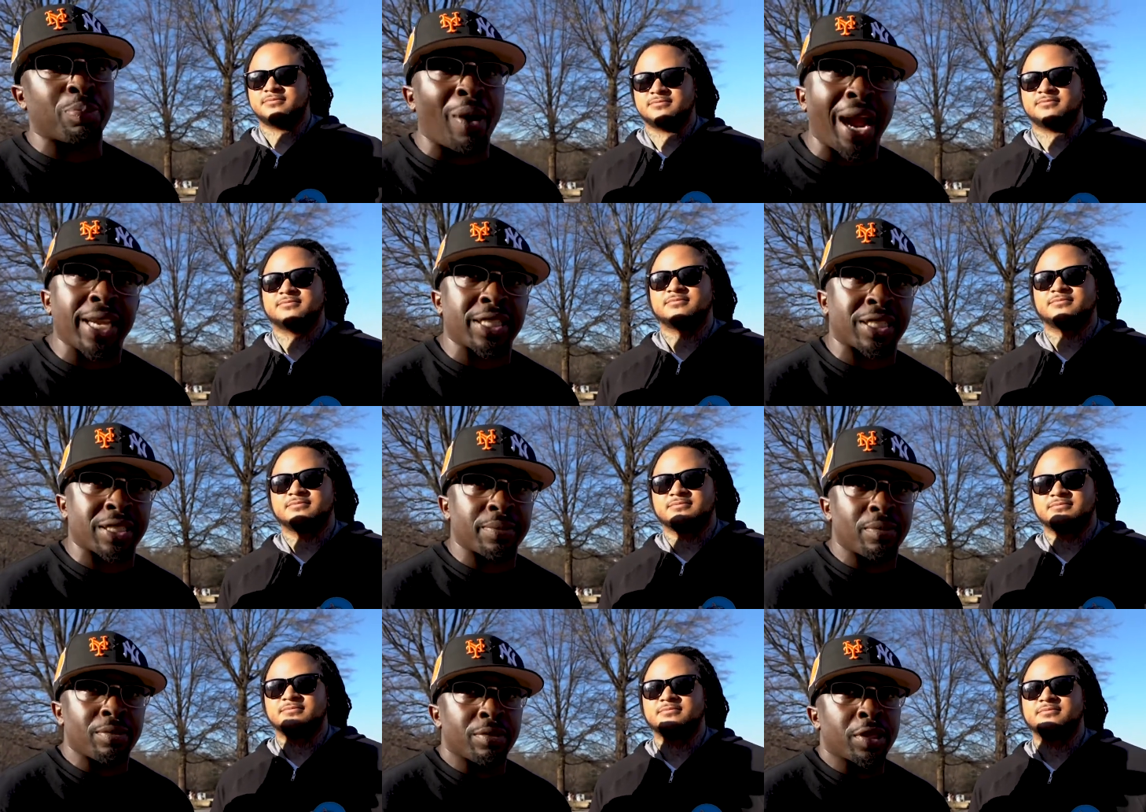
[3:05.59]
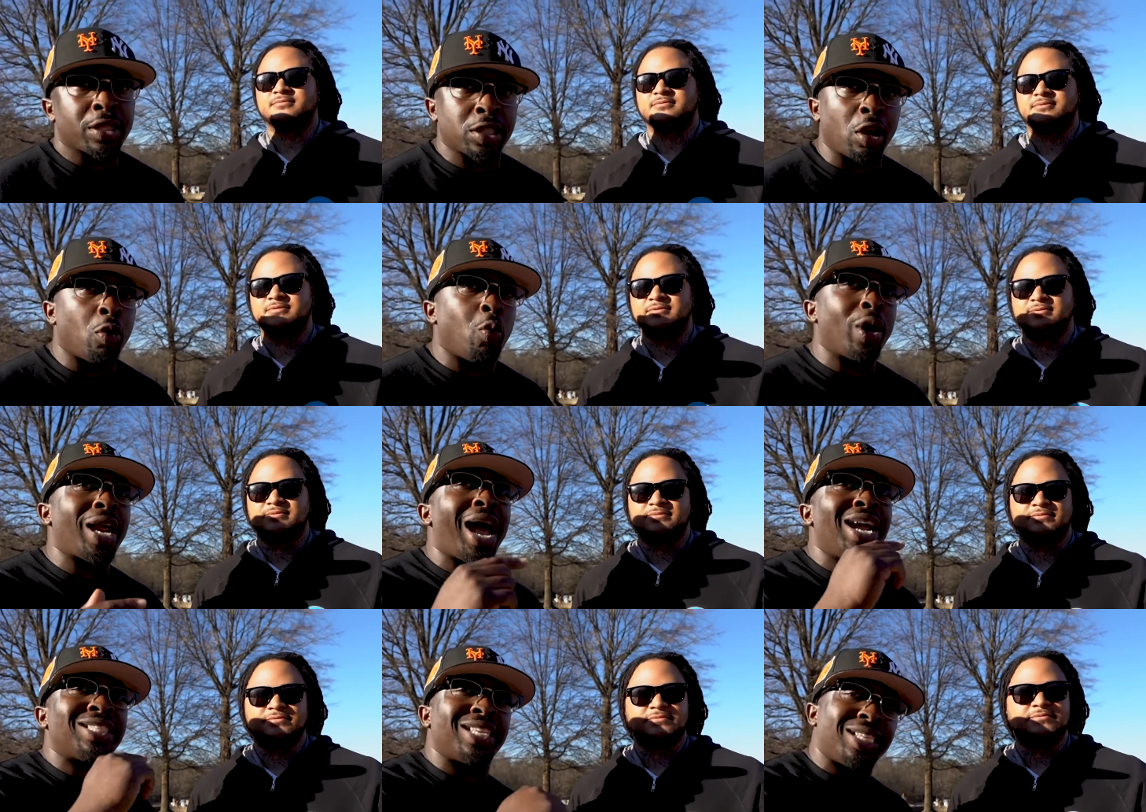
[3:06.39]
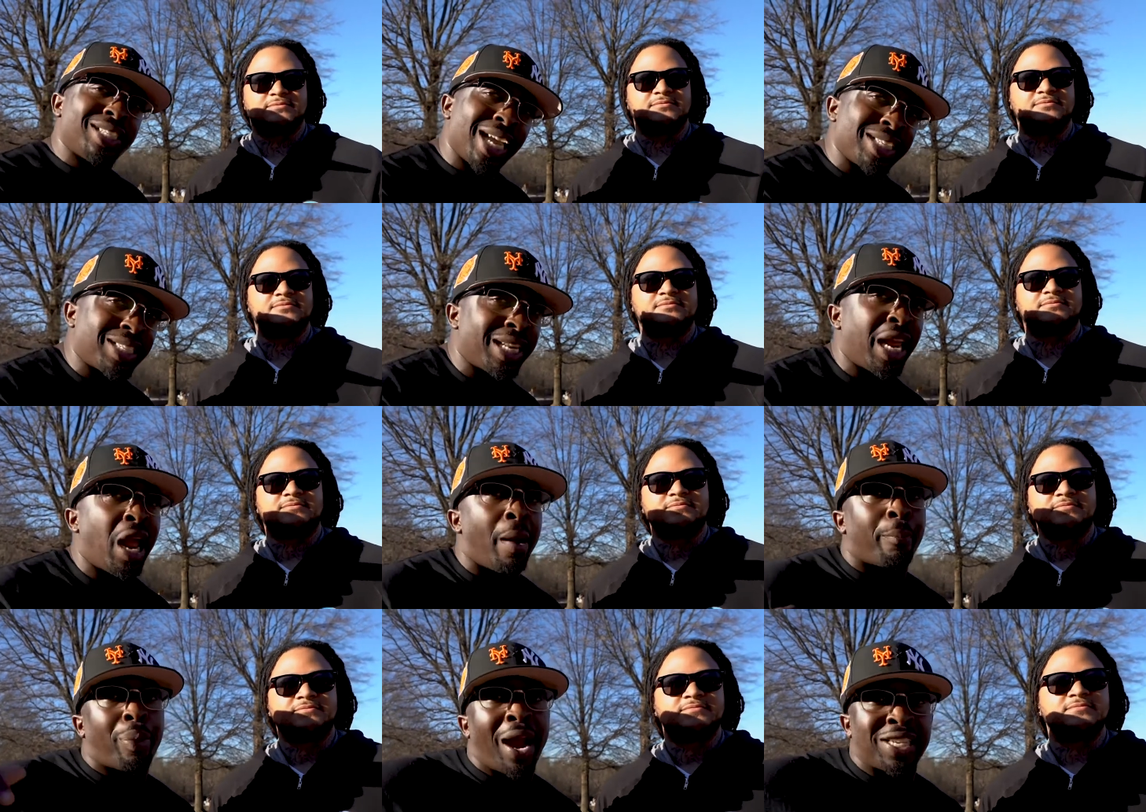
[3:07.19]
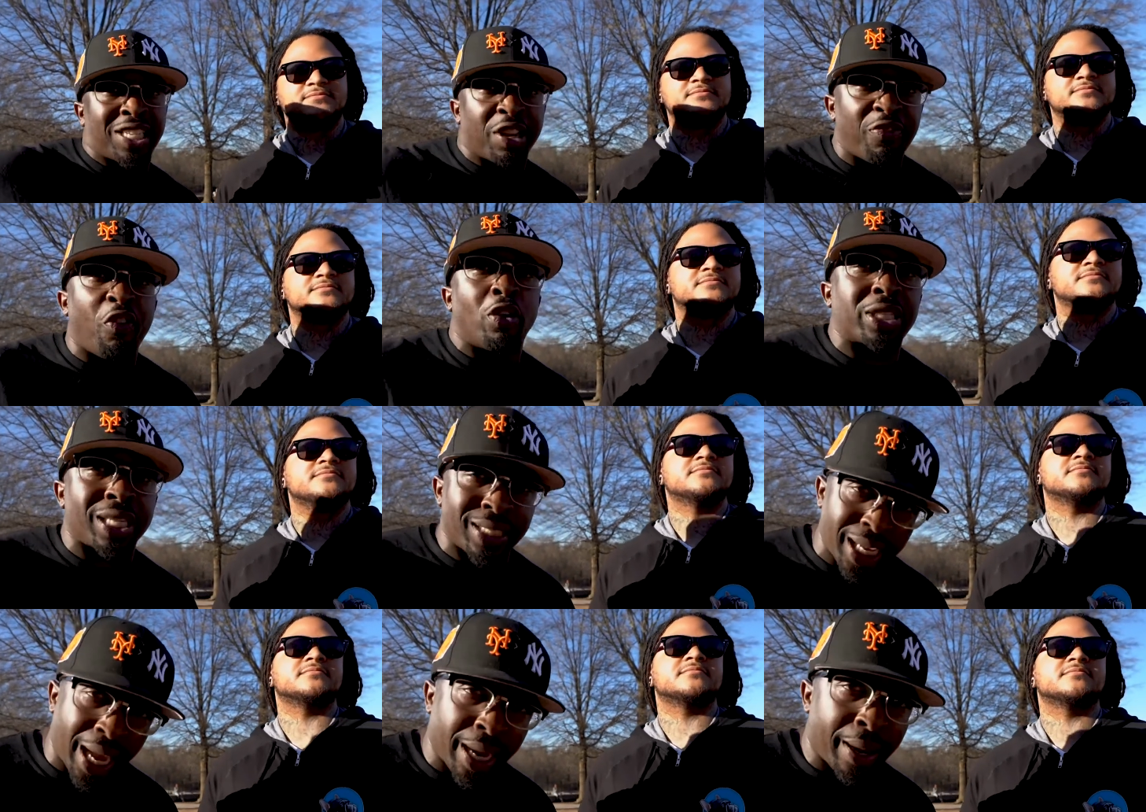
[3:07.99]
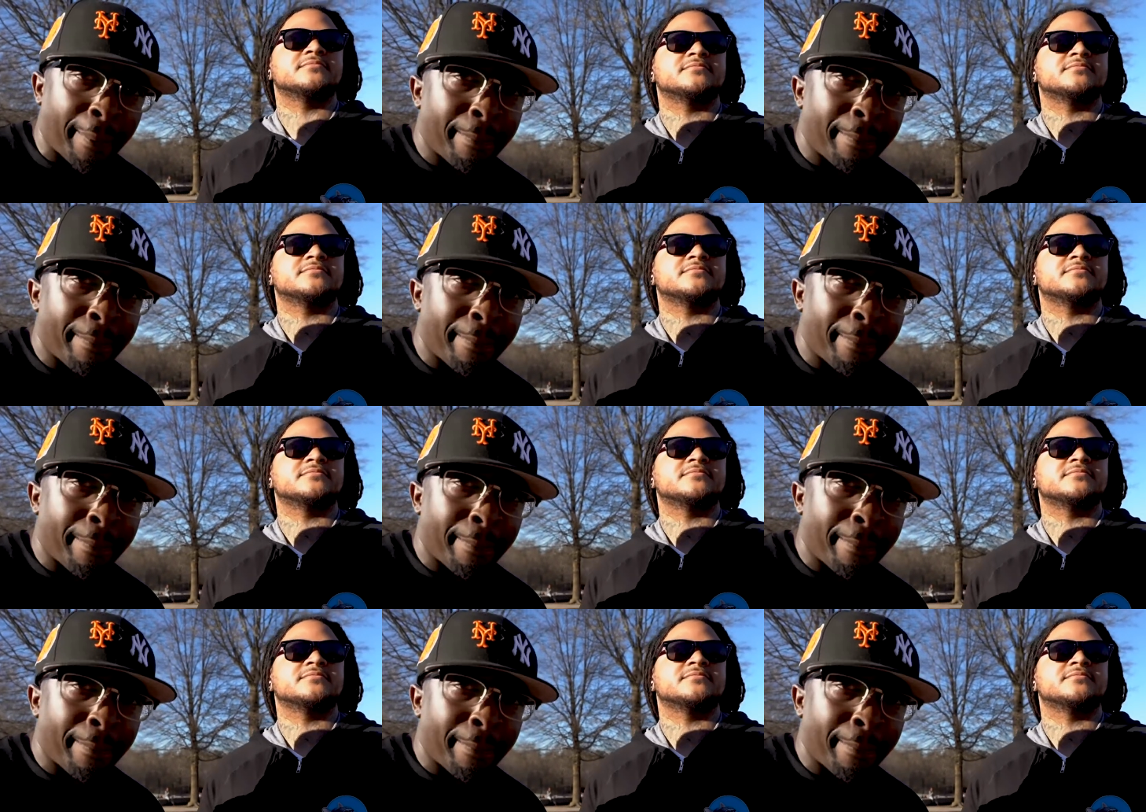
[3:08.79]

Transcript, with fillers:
Speaker 1: price. So what I did yesterday, I'm pricing for today.